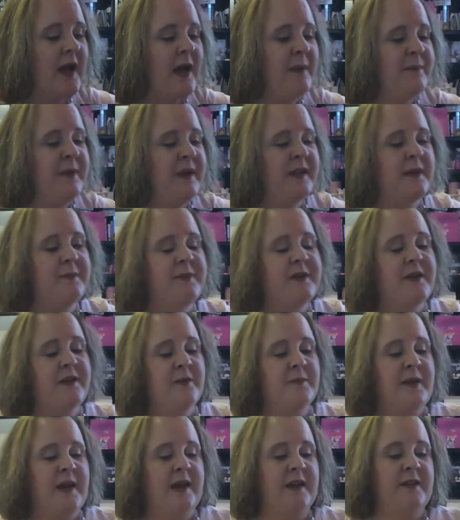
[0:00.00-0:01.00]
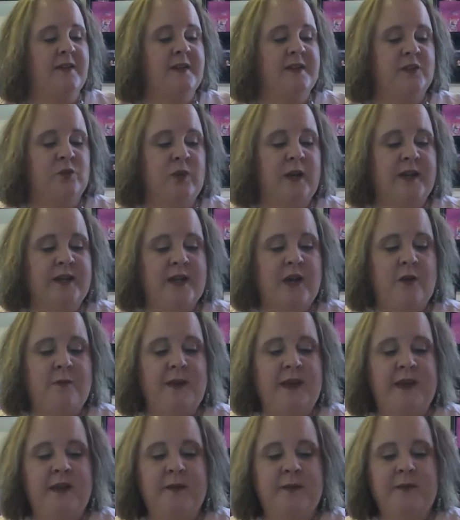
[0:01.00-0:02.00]
I picked up another pack of these retinol
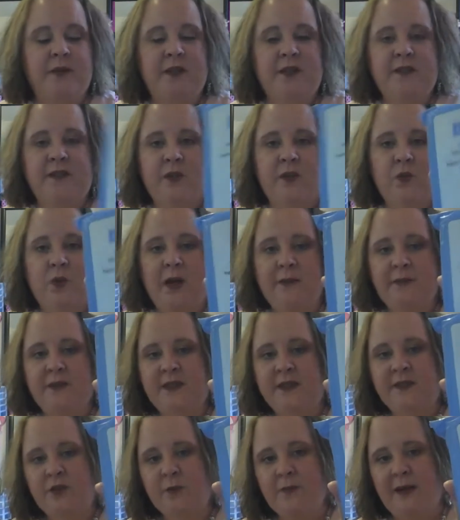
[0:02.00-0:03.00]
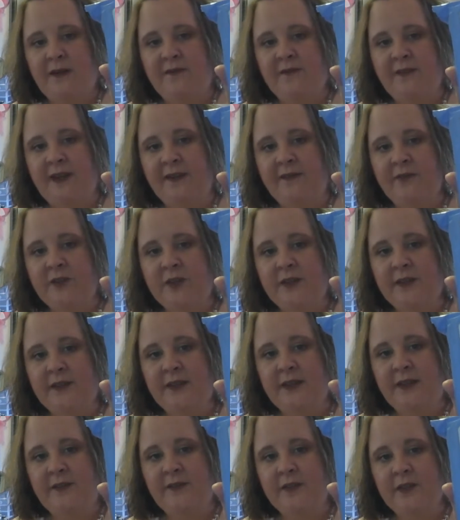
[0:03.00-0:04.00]
makeup cleansing wipes. These are my favorite,
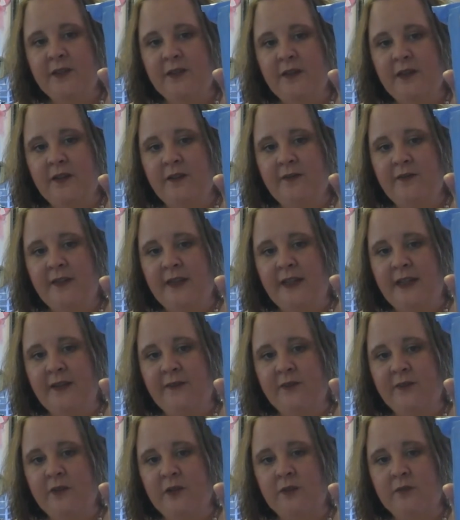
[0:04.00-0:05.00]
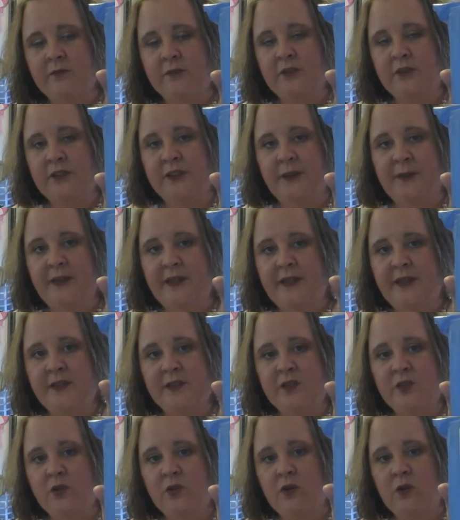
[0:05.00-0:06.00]
even of ever, you know, any
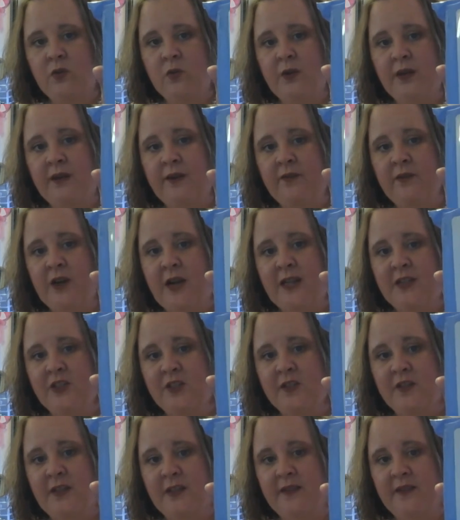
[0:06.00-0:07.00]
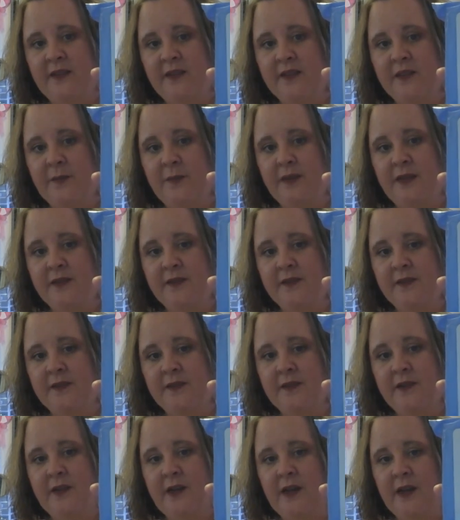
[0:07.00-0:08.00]
store or whatever. I just like these the
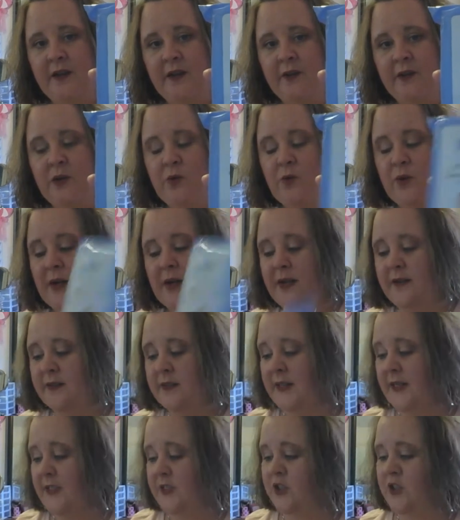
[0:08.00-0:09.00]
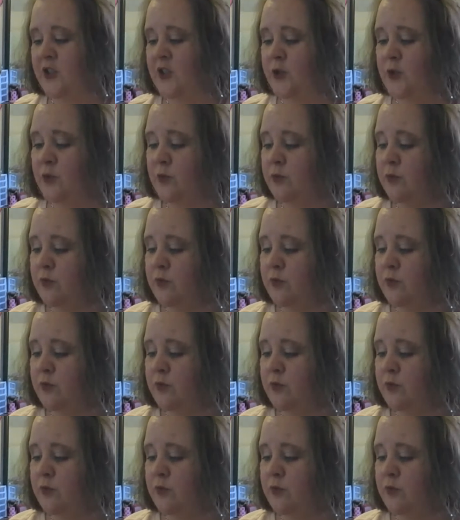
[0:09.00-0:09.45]
best. I don't know why. I just do.